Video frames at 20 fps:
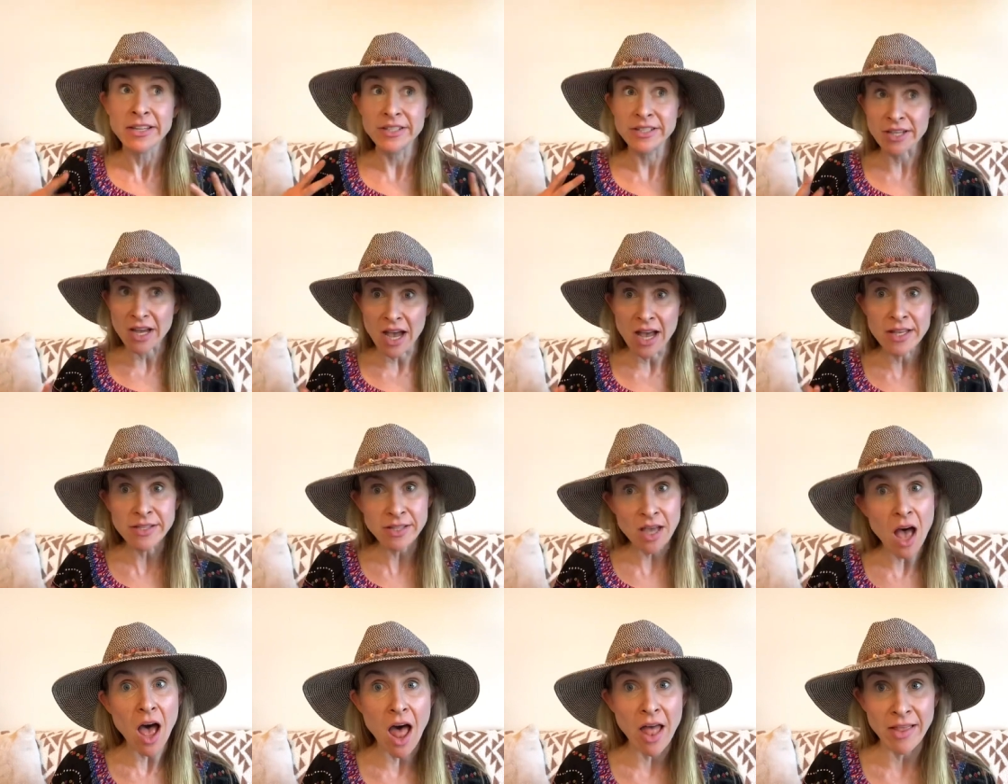
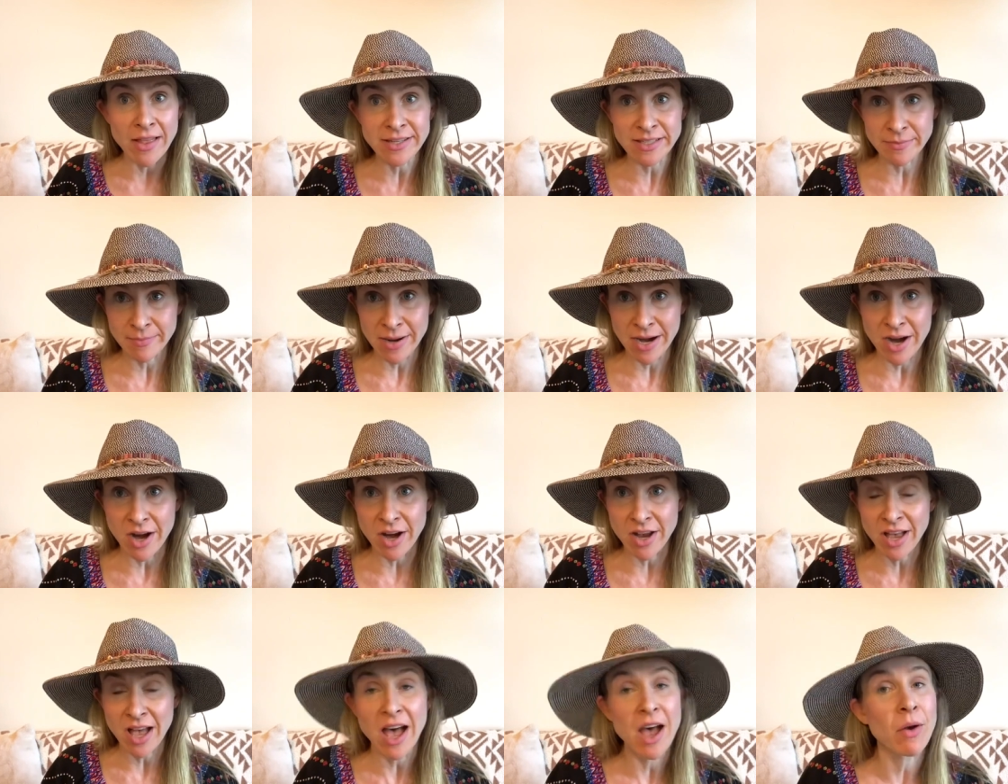Does Holland
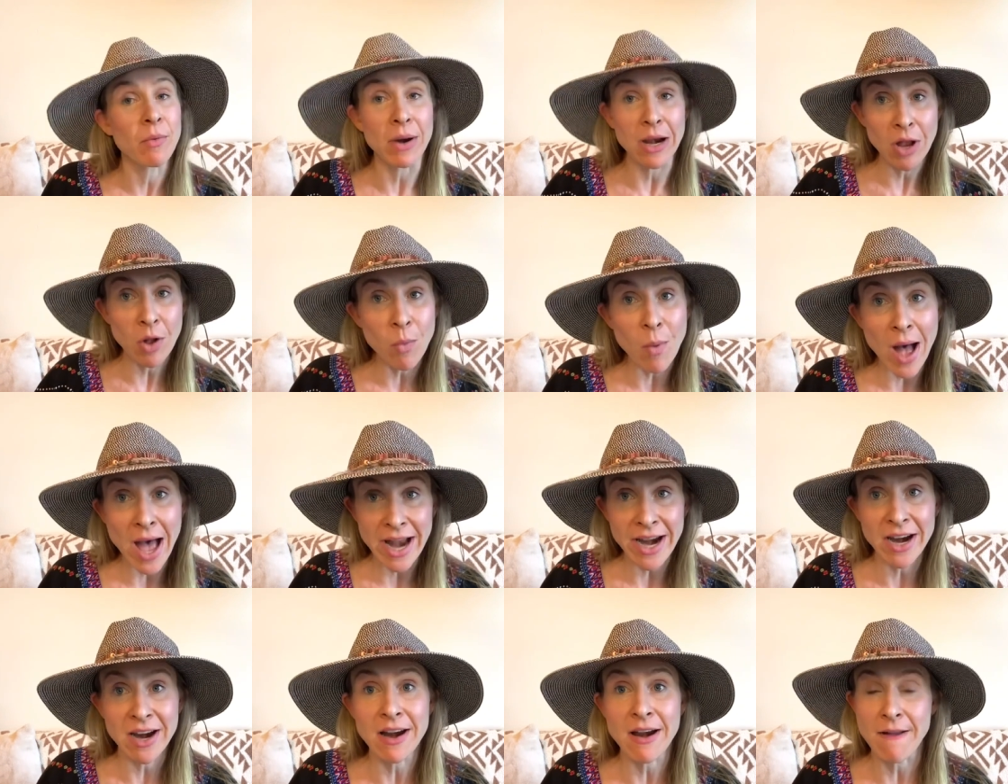America
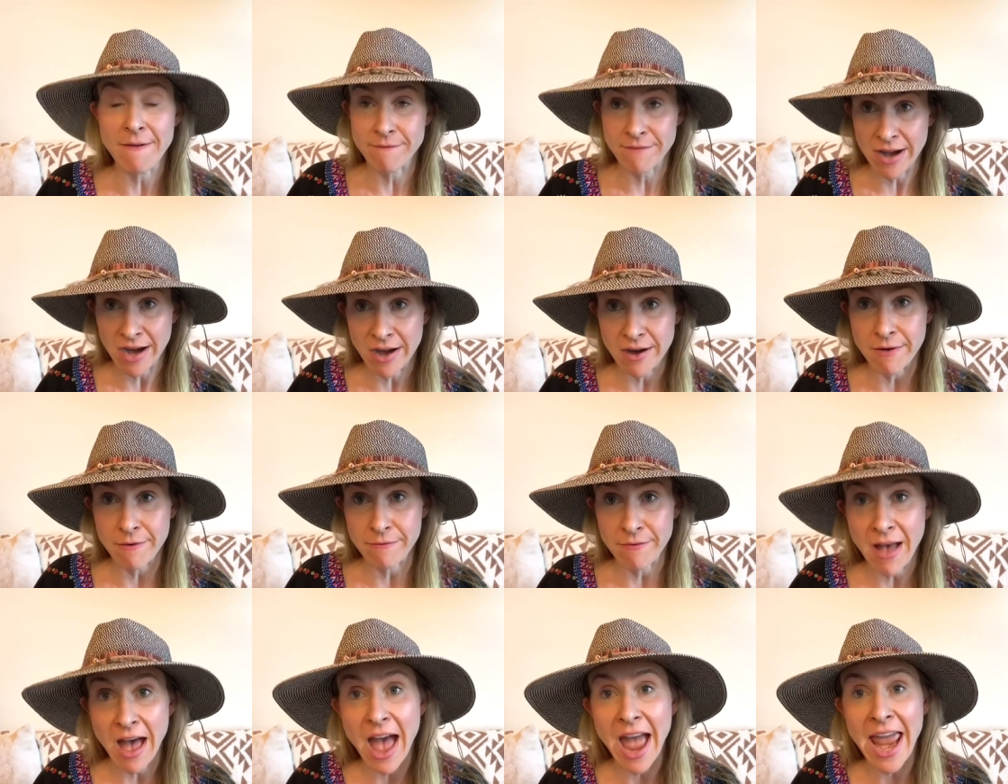require
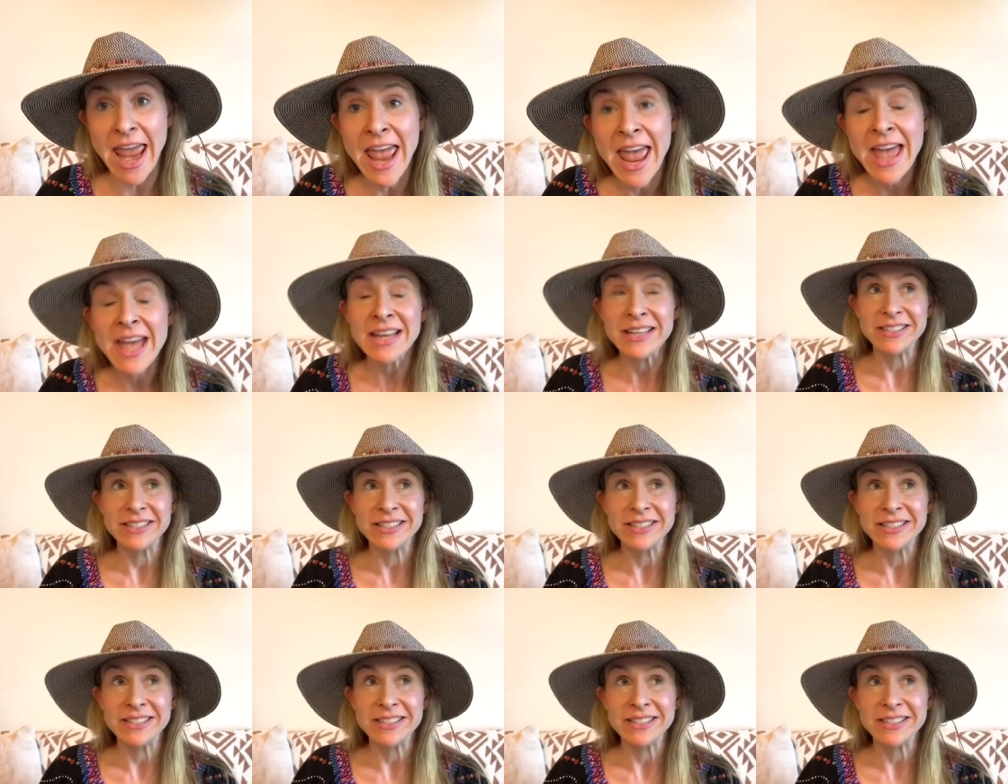VeriFLY?